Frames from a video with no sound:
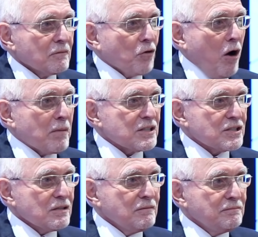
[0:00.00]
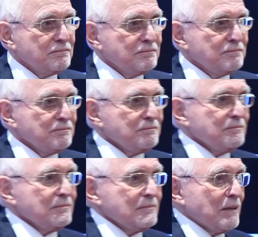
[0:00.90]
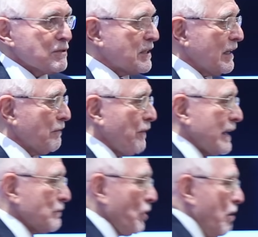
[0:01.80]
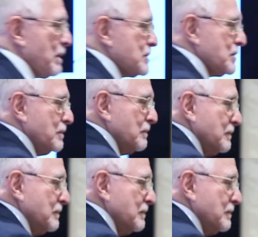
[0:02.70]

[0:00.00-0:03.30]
Roma's, He was killing fucking Roma's.